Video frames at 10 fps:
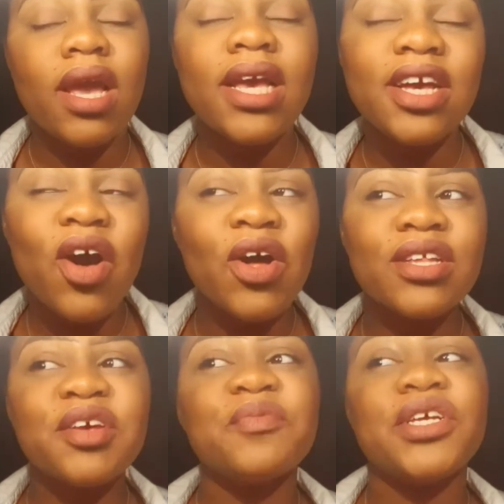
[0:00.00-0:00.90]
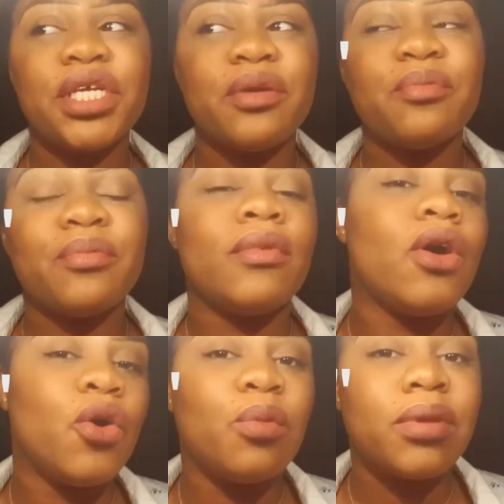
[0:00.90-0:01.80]
he called them
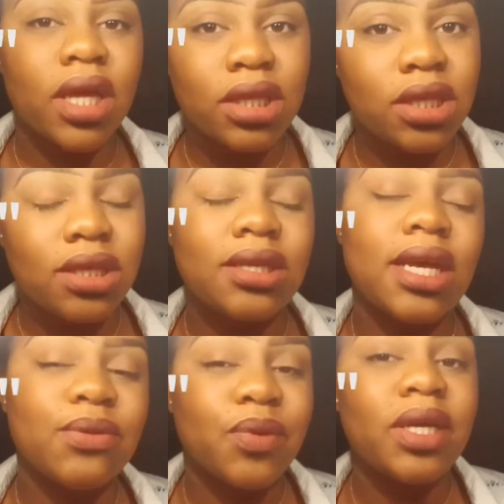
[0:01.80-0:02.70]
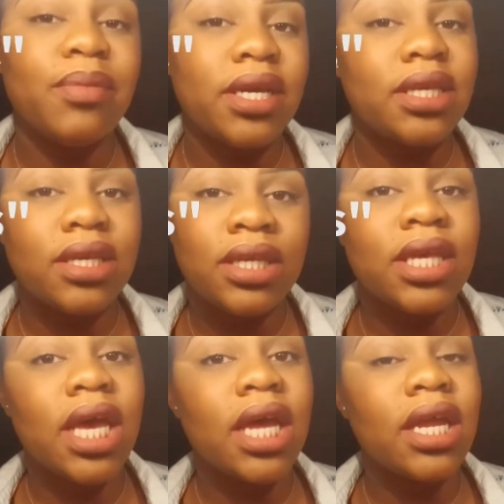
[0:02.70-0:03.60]
shithole places. That's what he basically
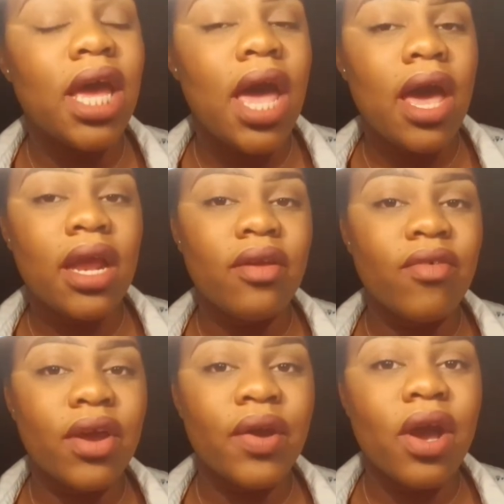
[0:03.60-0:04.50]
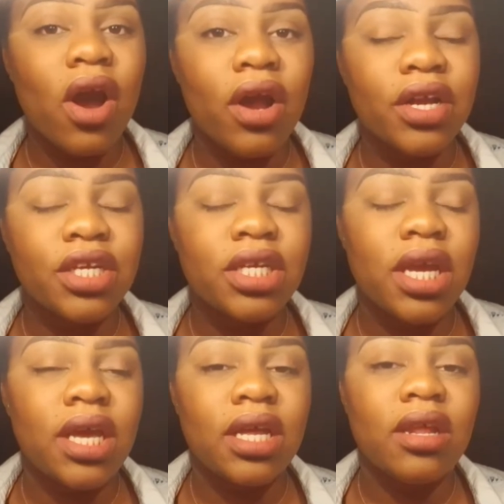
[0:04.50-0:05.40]
said, in a very harsh
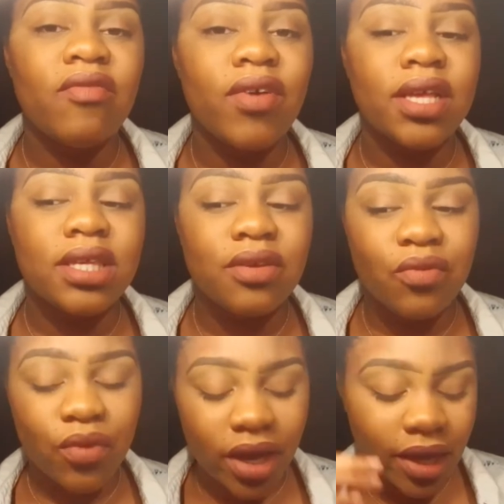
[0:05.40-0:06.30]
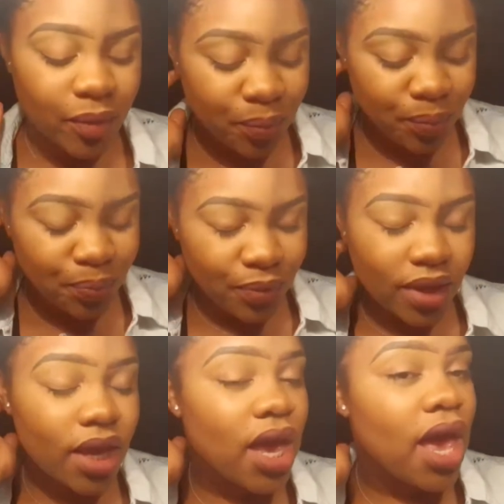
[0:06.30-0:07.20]
and offensive way.
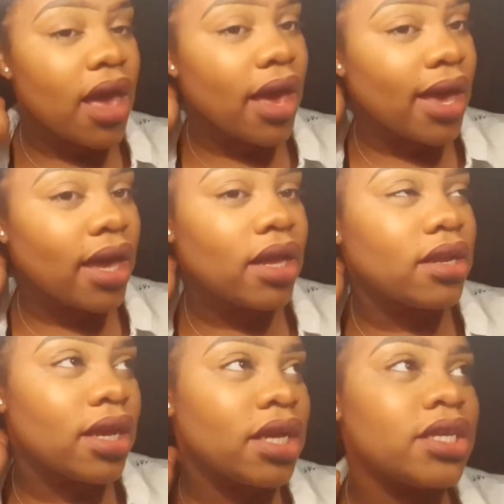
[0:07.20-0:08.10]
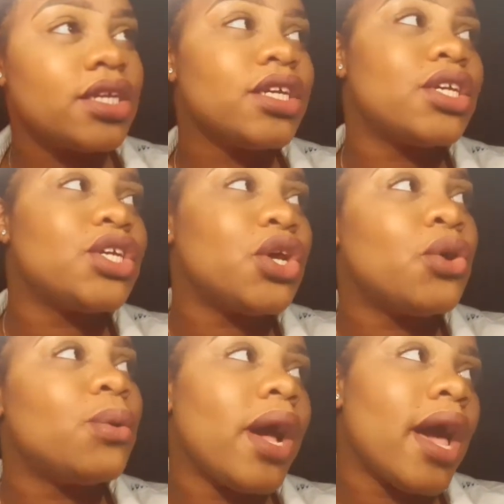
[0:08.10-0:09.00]
And it just
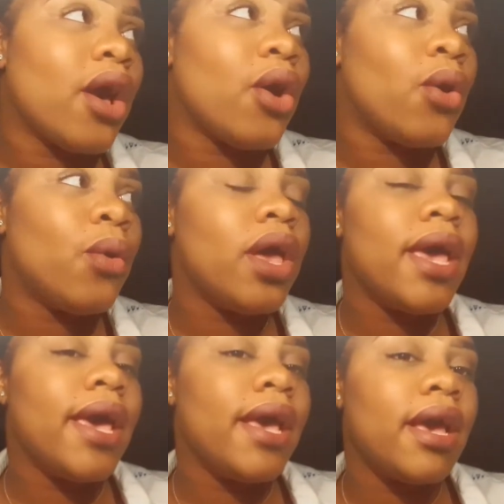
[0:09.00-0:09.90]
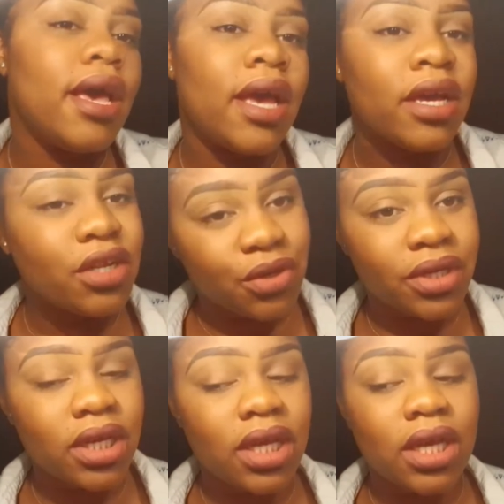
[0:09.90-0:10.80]
showed how
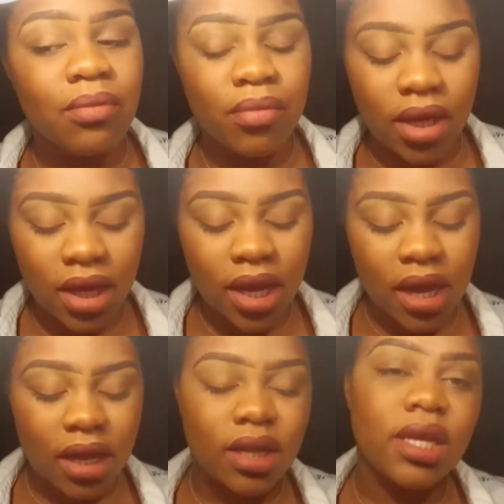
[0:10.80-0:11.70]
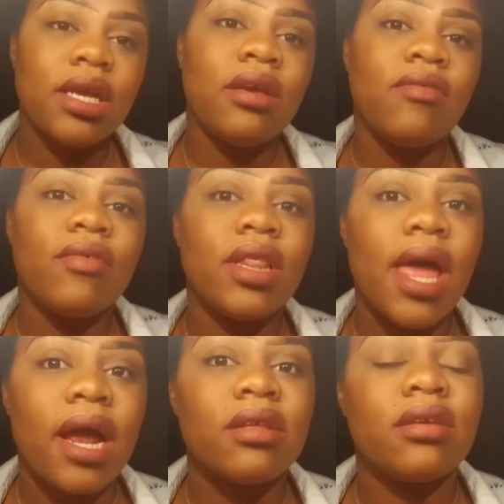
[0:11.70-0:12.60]
ignorant he can be, and he
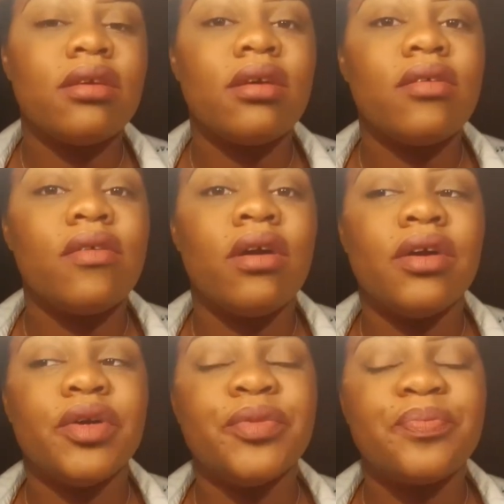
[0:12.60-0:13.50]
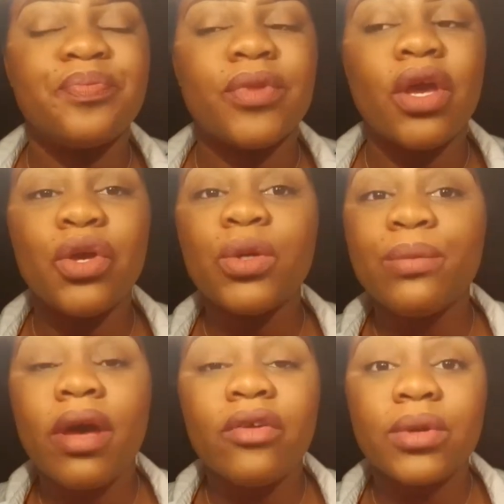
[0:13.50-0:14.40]
lacked a
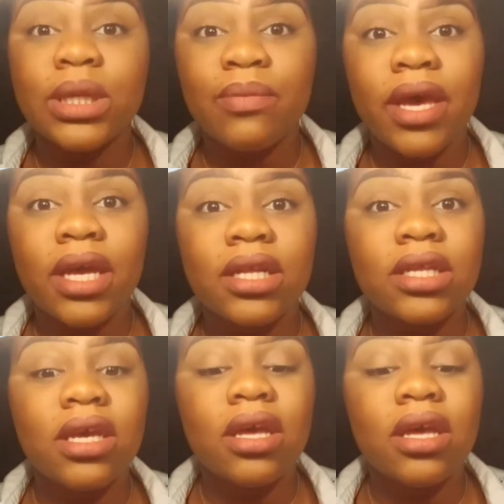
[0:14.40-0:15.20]
huge amount of respect